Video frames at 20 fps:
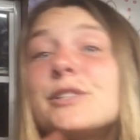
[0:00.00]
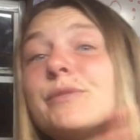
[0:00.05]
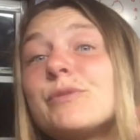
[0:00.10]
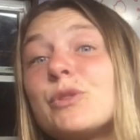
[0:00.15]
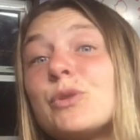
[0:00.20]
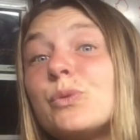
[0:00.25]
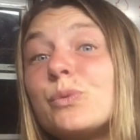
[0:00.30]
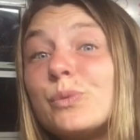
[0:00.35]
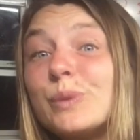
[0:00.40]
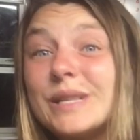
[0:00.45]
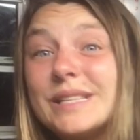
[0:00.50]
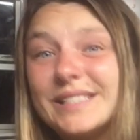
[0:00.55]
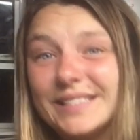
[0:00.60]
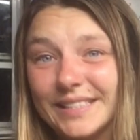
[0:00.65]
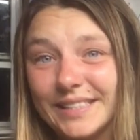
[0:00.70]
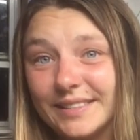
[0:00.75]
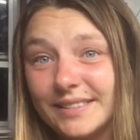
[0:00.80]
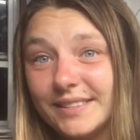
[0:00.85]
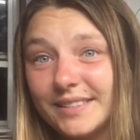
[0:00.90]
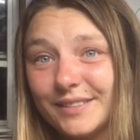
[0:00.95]
of the
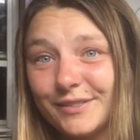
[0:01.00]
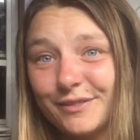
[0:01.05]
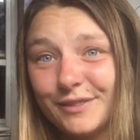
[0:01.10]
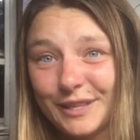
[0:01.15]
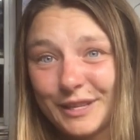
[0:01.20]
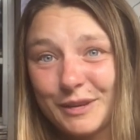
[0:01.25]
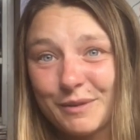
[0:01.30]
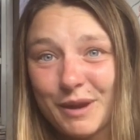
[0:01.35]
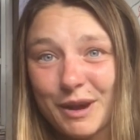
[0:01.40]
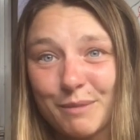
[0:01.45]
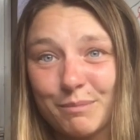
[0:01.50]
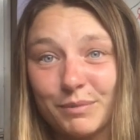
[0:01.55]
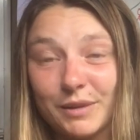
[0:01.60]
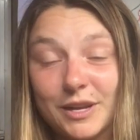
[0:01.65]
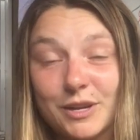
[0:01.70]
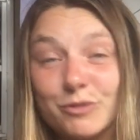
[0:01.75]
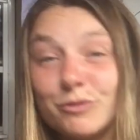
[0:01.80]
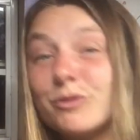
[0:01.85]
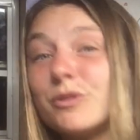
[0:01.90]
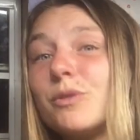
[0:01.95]
recent video
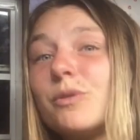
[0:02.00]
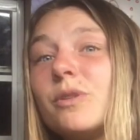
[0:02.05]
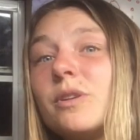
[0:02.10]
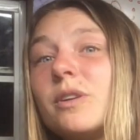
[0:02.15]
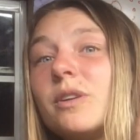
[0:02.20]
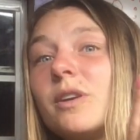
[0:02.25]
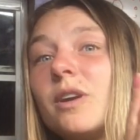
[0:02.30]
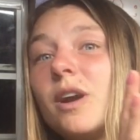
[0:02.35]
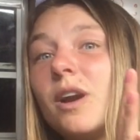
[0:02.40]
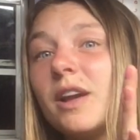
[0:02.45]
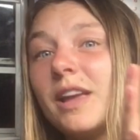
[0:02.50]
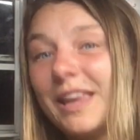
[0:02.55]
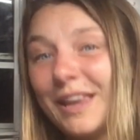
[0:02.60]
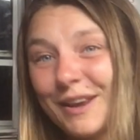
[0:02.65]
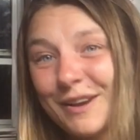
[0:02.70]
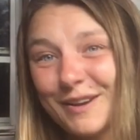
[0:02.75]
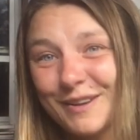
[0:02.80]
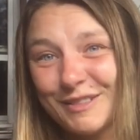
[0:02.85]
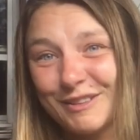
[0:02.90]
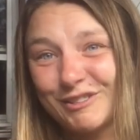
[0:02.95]
uploads
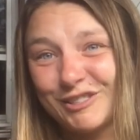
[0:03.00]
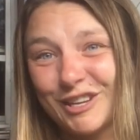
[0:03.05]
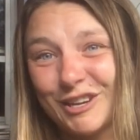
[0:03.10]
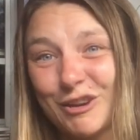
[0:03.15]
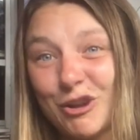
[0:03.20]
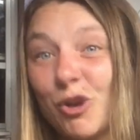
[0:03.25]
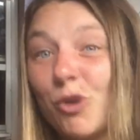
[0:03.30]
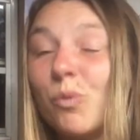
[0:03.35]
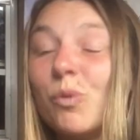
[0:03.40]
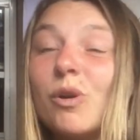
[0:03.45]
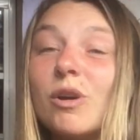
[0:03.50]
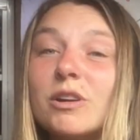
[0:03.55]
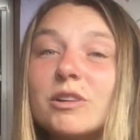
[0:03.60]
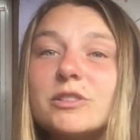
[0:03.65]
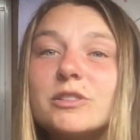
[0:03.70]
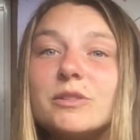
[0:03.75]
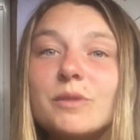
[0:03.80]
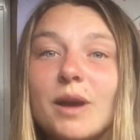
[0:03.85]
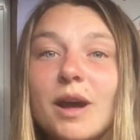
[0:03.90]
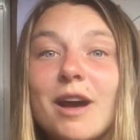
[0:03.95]
here on the channel will
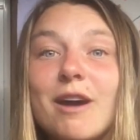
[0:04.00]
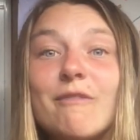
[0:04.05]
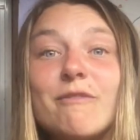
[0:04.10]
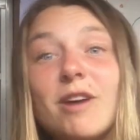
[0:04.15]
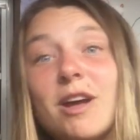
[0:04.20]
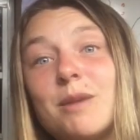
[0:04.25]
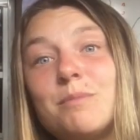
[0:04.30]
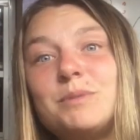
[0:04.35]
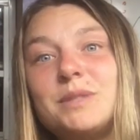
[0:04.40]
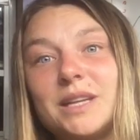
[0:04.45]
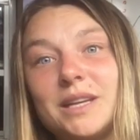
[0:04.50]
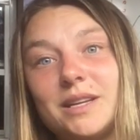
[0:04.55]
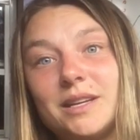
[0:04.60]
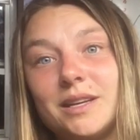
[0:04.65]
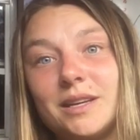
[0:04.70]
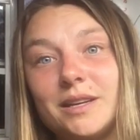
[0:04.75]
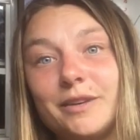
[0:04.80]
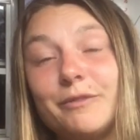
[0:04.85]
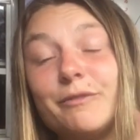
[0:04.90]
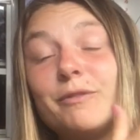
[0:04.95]
also have
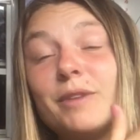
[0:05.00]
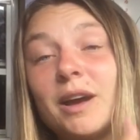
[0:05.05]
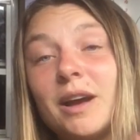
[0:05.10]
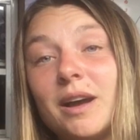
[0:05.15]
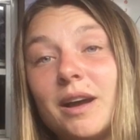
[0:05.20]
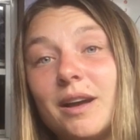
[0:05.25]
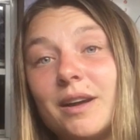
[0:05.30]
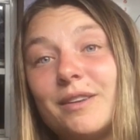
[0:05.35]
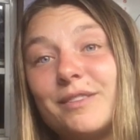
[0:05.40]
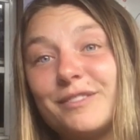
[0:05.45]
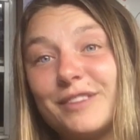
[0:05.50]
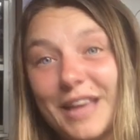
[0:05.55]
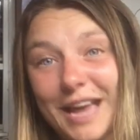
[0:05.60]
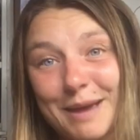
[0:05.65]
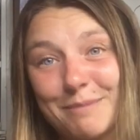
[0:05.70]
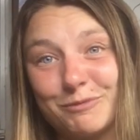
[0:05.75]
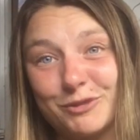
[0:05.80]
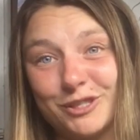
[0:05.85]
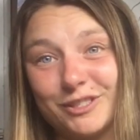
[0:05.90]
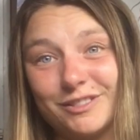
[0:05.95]
updated uh,
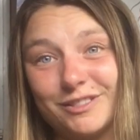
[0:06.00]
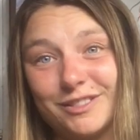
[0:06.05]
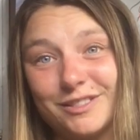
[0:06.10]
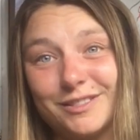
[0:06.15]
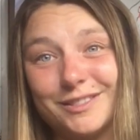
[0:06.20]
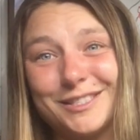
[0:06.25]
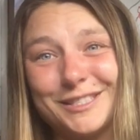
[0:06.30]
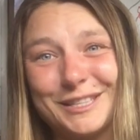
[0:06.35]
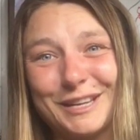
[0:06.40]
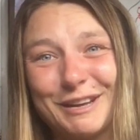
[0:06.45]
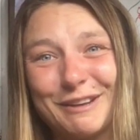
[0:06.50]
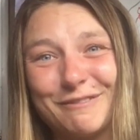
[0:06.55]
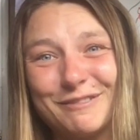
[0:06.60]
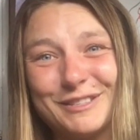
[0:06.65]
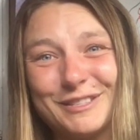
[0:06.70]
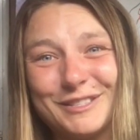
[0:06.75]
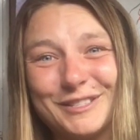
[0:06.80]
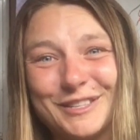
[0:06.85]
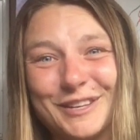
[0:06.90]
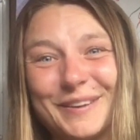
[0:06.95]
captions and stuff.
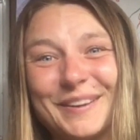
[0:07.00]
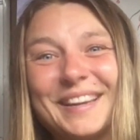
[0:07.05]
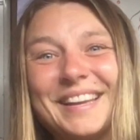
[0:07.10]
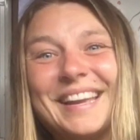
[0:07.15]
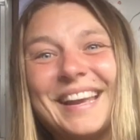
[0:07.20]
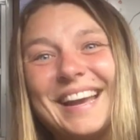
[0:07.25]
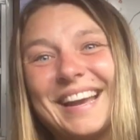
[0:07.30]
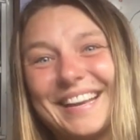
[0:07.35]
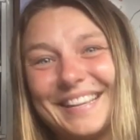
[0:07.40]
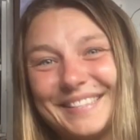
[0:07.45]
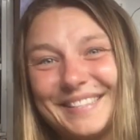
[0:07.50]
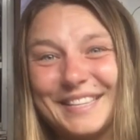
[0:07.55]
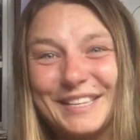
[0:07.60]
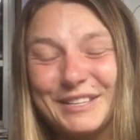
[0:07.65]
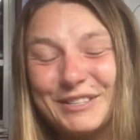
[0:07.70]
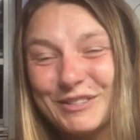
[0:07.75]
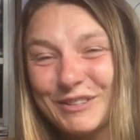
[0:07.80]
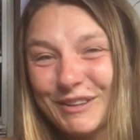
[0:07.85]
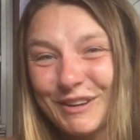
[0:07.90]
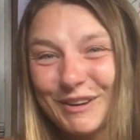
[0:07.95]
And so as
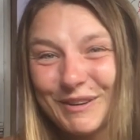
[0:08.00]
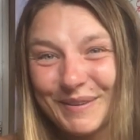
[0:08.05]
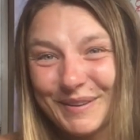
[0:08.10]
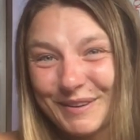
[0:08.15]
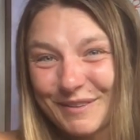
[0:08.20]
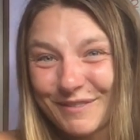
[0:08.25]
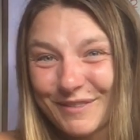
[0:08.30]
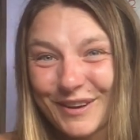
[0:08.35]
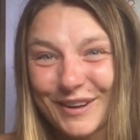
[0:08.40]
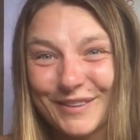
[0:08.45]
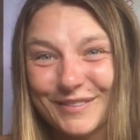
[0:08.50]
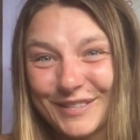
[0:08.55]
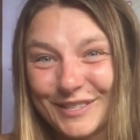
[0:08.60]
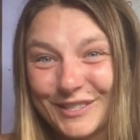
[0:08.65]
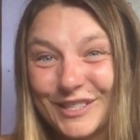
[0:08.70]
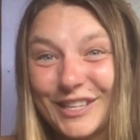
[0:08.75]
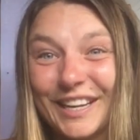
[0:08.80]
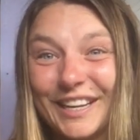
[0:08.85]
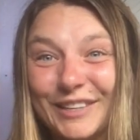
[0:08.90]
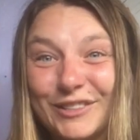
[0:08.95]
things grow and evolve and
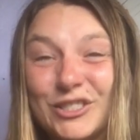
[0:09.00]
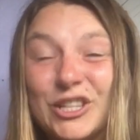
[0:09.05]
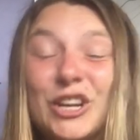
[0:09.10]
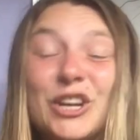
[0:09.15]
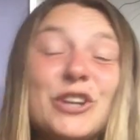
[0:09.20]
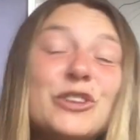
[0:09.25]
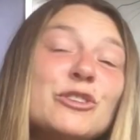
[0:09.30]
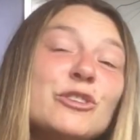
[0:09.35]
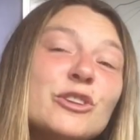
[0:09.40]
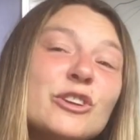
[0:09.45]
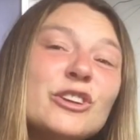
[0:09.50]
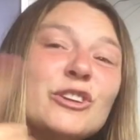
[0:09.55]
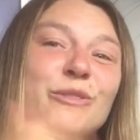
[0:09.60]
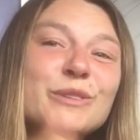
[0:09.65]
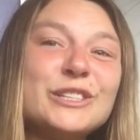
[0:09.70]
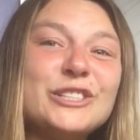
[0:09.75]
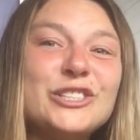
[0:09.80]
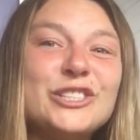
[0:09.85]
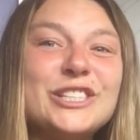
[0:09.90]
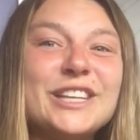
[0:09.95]
change, you can
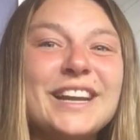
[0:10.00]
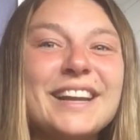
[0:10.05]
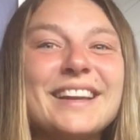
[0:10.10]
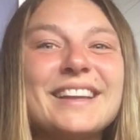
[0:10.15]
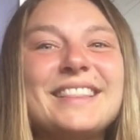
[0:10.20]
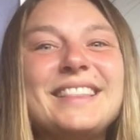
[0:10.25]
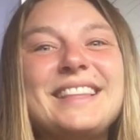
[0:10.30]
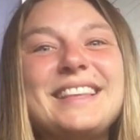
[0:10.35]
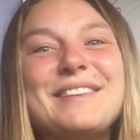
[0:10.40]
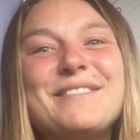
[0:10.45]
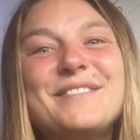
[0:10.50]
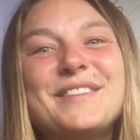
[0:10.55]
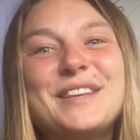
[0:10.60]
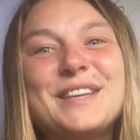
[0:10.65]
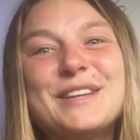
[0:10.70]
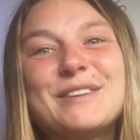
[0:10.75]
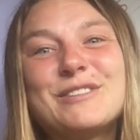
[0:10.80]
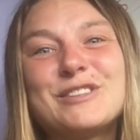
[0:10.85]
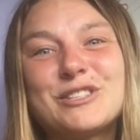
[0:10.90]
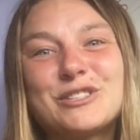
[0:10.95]
always check the
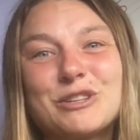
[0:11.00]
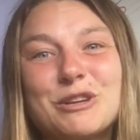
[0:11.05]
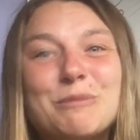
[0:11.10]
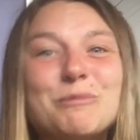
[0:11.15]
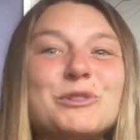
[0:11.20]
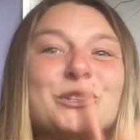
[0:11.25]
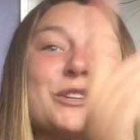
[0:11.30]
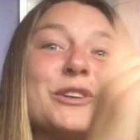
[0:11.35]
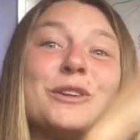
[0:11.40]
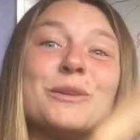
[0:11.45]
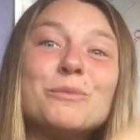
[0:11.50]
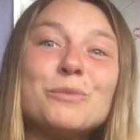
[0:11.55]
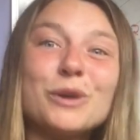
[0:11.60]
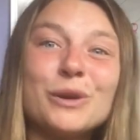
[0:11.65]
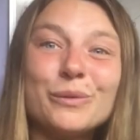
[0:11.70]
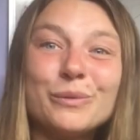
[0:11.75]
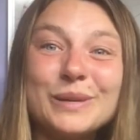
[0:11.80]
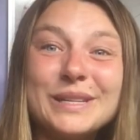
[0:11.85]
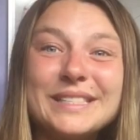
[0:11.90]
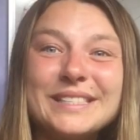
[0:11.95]
video description on
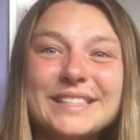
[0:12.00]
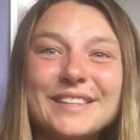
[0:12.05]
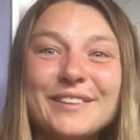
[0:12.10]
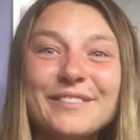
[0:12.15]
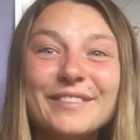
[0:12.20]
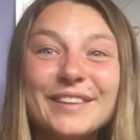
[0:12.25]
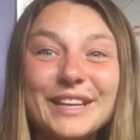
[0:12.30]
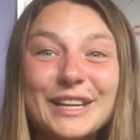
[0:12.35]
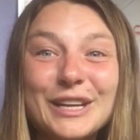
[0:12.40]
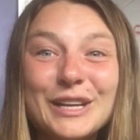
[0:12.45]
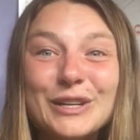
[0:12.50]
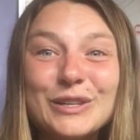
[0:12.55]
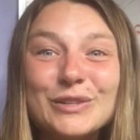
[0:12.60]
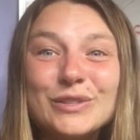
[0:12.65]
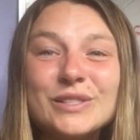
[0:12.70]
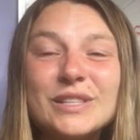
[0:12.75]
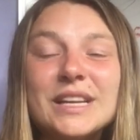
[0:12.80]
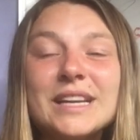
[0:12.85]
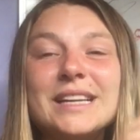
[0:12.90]
more recent videos